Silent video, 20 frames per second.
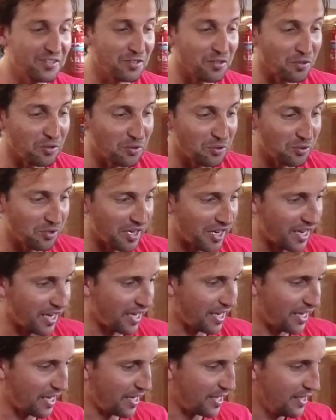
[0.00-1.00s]
So
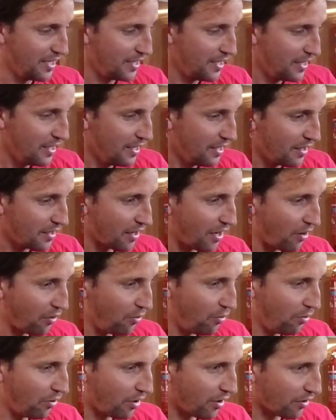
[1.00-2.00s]

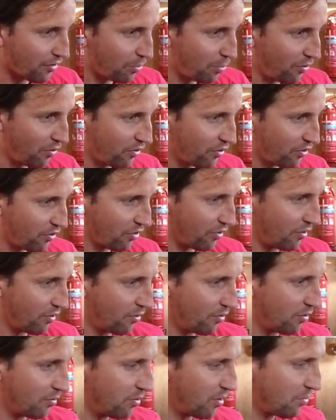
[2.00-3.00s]
now I suppose
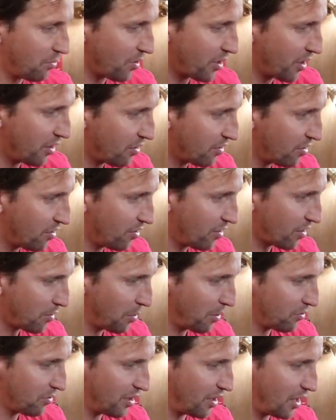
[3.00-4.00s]
what we're here to talk
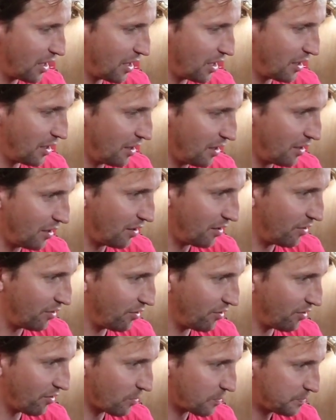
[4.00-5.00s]
about today
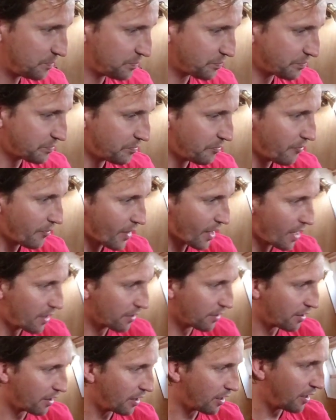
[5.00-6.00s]
is
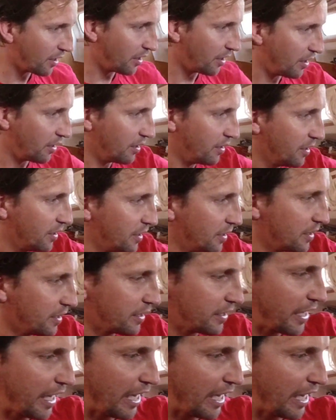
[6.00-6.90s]
the